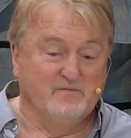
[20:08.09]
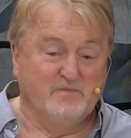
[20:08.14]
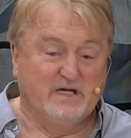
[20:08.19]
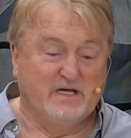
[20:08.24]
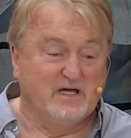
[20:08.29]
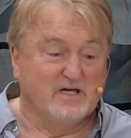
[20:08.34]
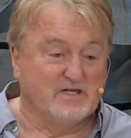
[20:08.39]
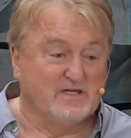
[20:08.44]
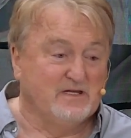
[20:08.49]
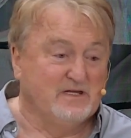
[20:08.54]

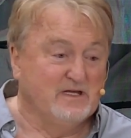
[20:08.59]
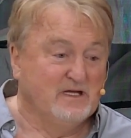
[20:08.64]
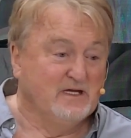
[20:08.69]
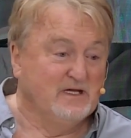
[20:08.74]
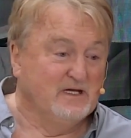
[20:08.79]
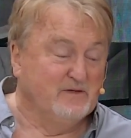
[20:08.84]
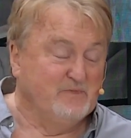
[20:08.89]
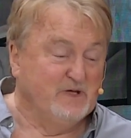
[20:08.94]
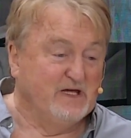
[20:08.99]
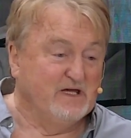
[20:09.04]
because
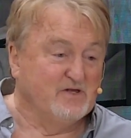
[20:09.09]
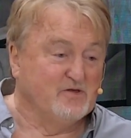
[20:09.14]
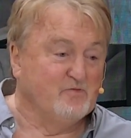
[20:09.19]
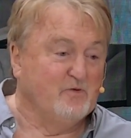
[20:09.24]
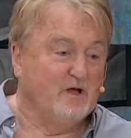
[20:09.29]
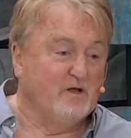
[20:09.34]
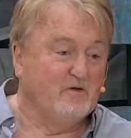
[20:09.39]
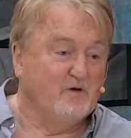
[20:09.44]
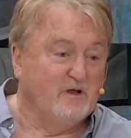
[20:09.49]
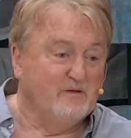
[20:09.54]

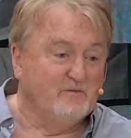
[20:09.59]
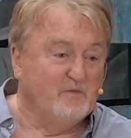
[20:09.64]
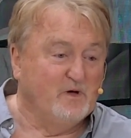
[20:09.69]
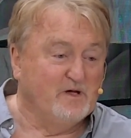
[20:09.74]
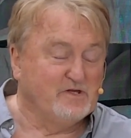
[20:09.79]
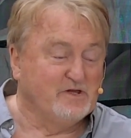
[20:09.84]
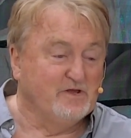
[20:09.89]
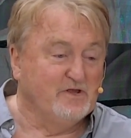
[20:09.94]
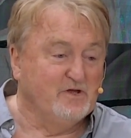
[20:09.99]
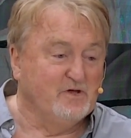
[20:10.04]
while I'm
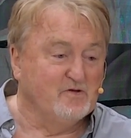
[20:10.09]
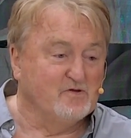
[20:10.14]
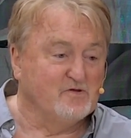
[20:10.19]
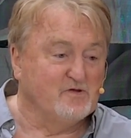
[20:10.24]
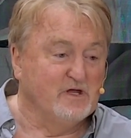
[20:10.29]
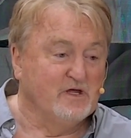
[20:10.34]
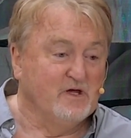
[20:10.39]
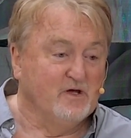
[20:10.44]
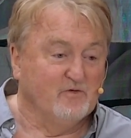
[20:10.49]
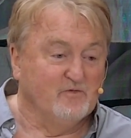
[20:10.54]
watching
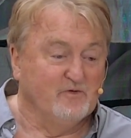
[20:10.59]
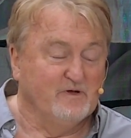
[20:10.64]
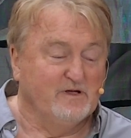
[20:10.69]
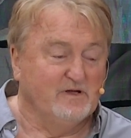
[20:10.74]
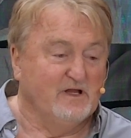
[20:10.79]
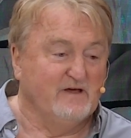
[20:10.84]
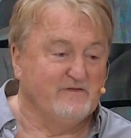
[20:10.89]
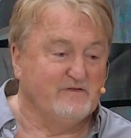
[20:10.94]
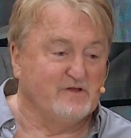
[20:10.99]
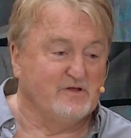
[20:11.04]
those,
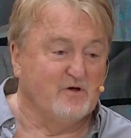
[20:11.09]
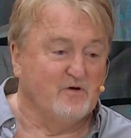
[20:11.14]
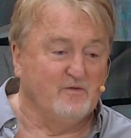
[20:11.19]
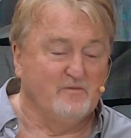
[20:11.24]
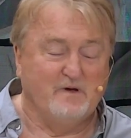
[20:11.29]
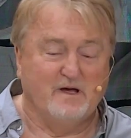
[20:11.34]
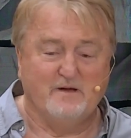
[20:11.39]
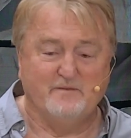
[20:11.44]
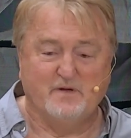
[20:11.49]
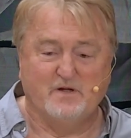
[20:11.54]
real life is
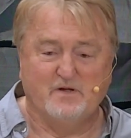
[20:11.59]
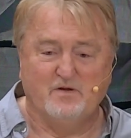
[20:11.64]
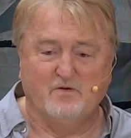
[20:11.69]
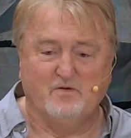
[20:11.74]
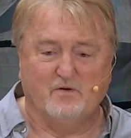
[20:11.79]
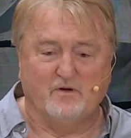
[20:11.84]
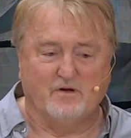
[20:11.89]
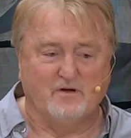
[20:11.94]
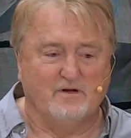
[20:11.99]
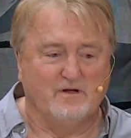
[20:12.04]
going by my
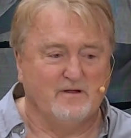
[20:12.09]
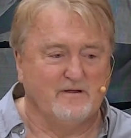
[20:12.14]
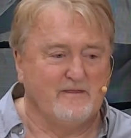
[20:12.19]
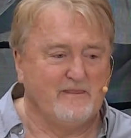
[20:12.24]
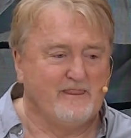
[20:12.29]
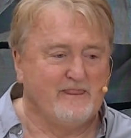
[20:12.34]
door.